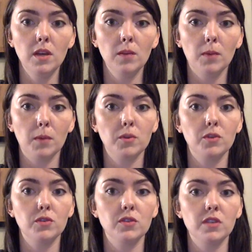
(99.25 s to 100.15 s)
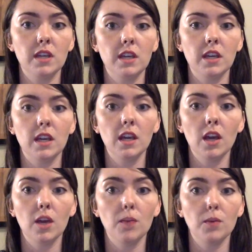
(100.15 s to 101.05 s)
by producing
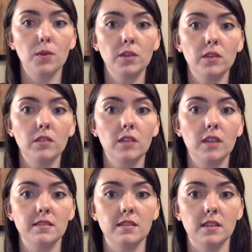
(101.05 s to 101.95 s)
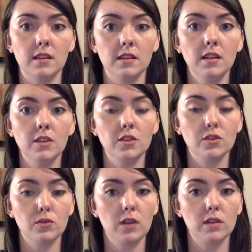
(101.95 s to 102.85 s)
a proteoglycan to
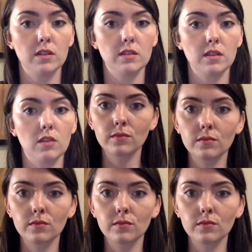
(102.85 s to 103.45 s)
surround itself.